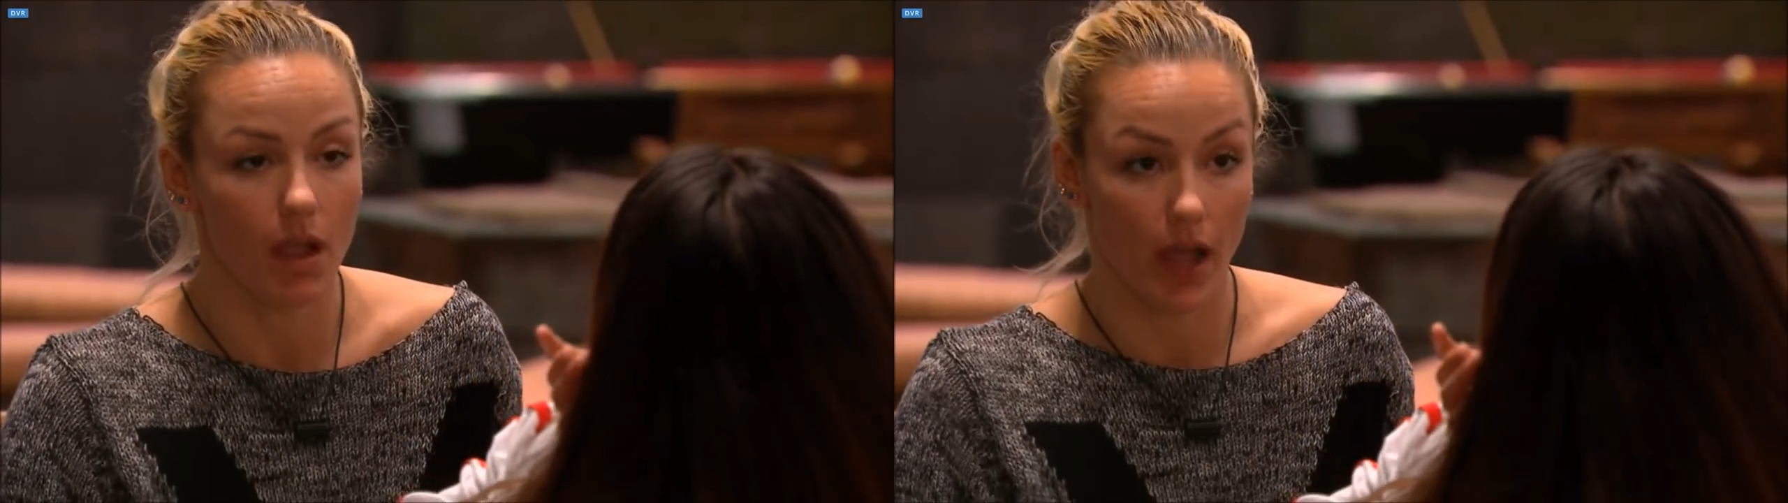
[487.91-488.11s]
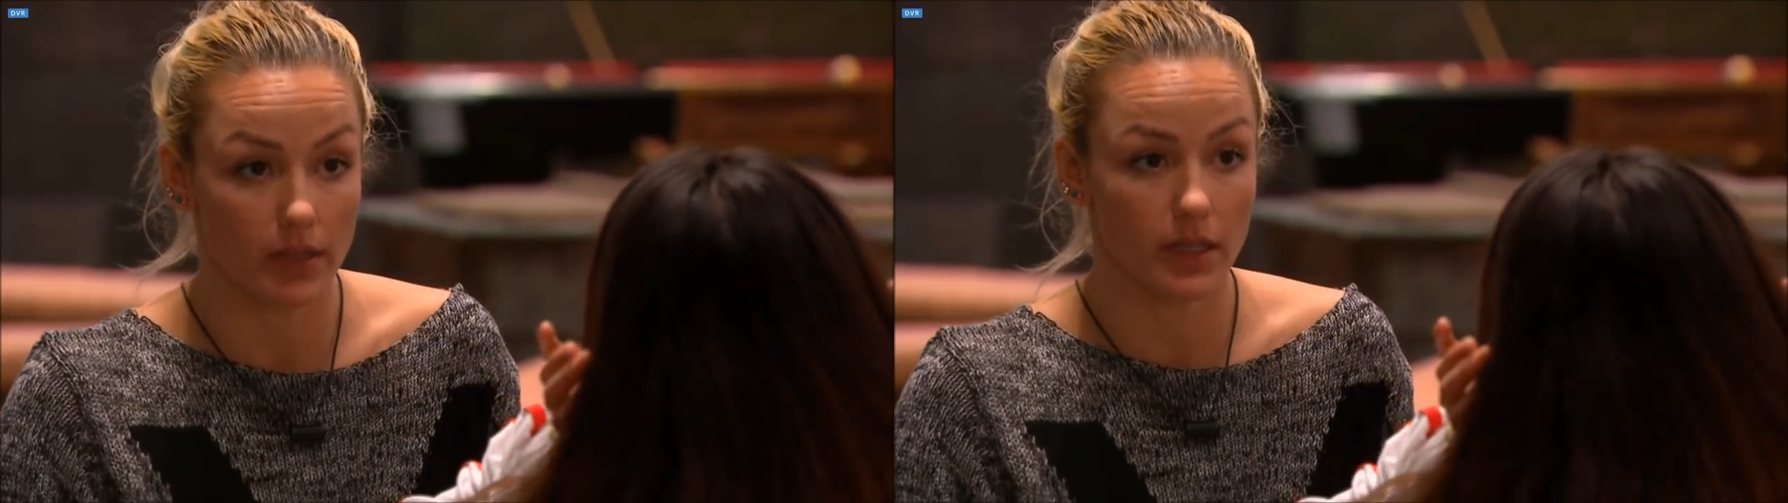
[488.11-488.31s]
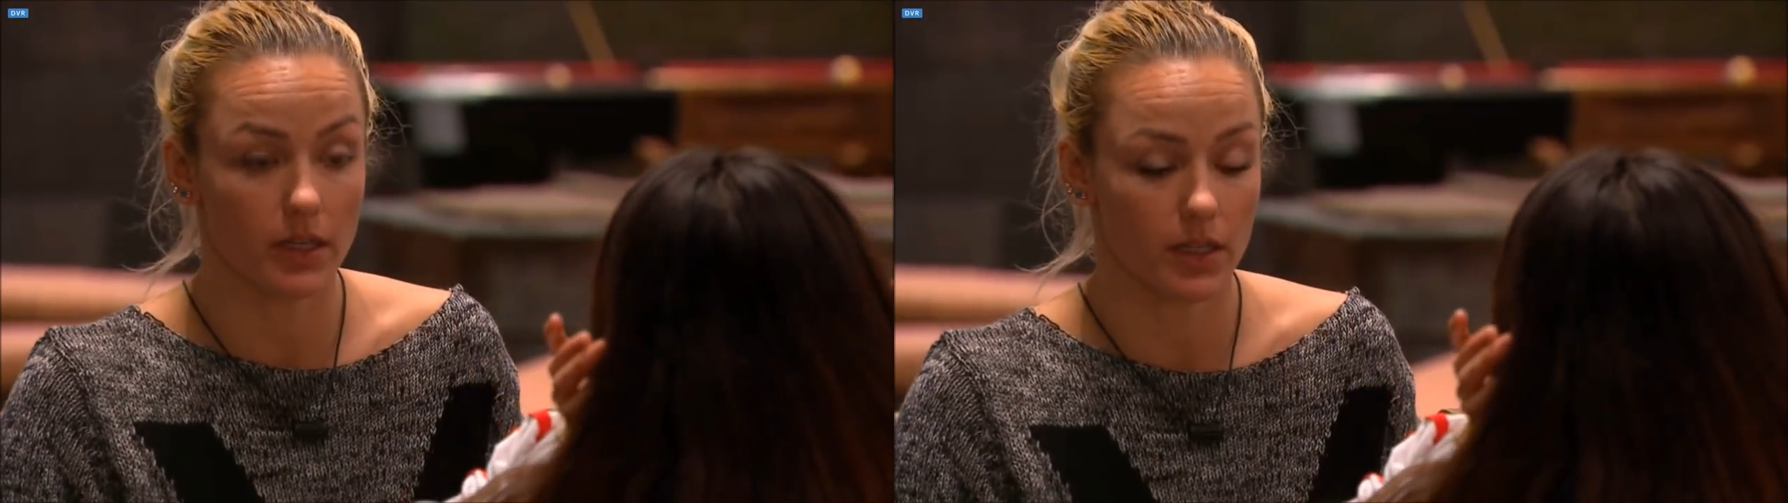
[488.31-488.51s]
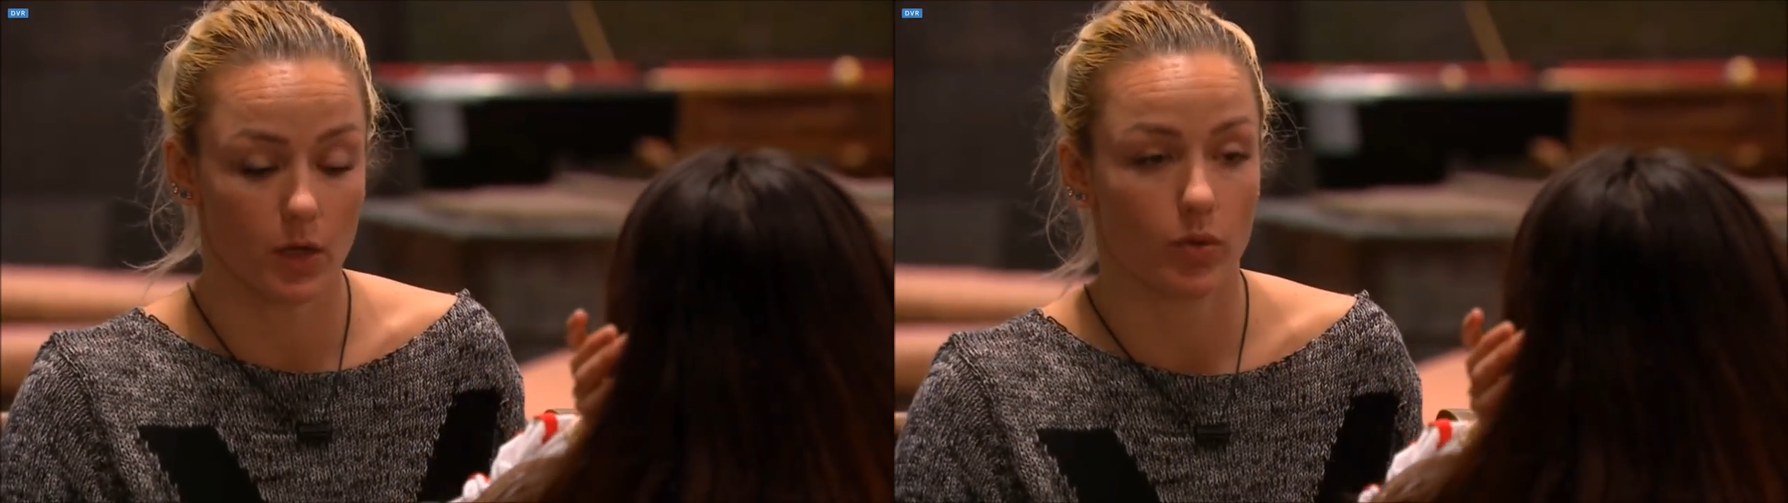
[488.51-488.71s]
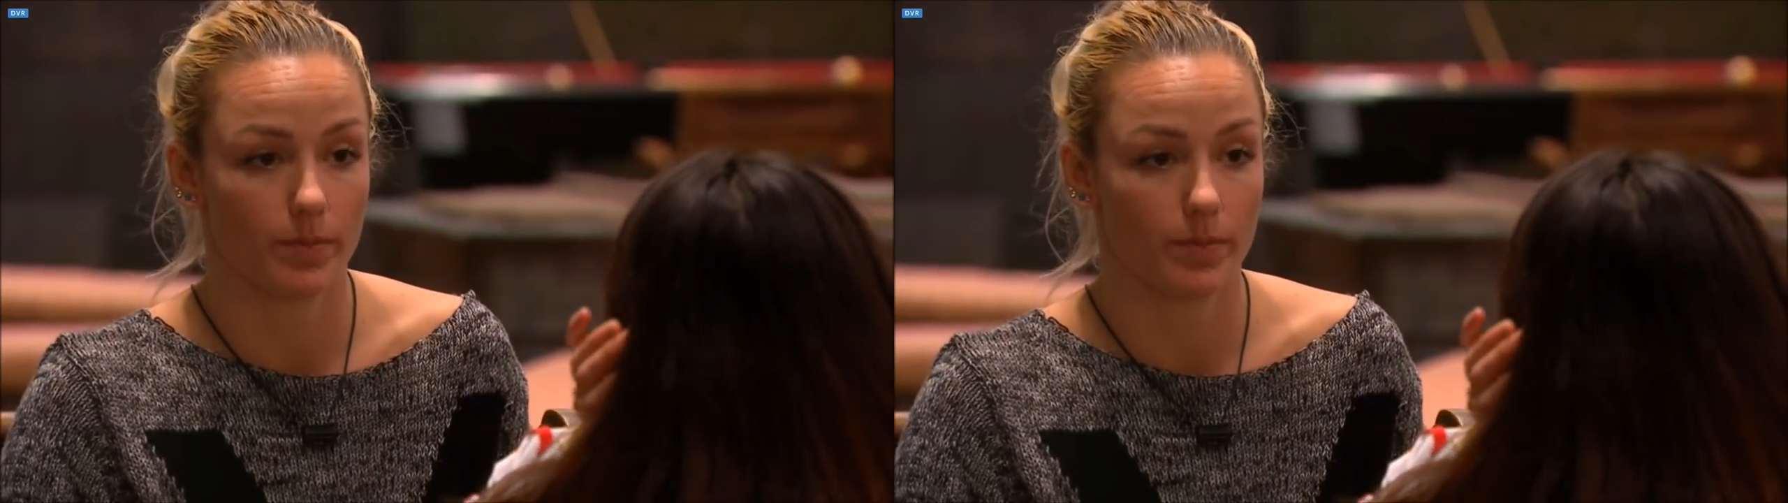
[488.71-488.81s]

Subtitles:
I literally would